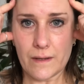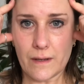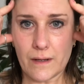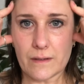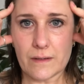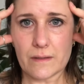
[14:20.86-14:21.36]

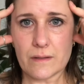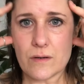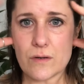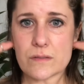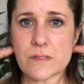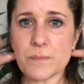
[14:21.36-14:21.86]
another
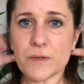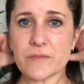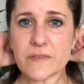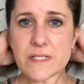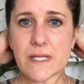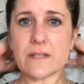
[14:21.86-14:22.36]
hot spot
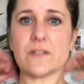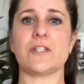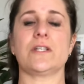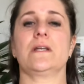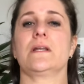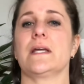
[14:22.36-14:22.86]
for
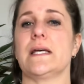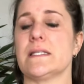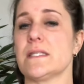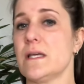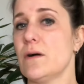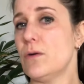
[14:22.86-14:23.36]
tension is
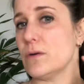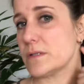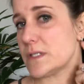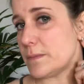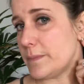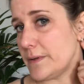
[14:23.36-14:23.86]
the
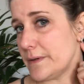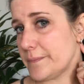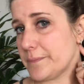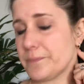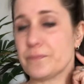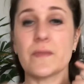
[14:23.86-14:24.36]
occiput.
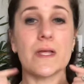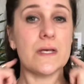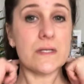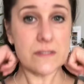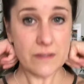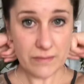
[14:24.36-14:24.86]

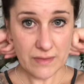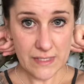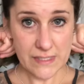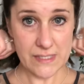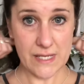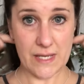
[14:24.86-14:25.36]
So
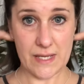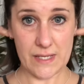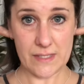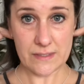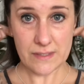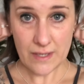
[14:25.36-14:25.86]
this
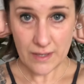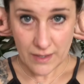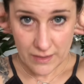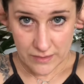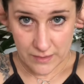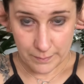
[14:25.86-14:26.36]
is
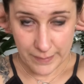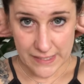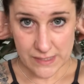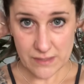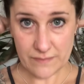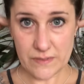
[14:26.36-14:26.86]
the
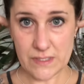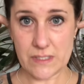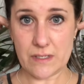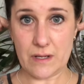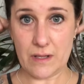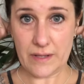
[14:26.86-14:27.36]
base of the
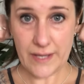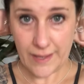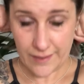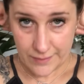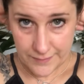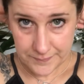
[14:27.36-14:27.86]
skull here,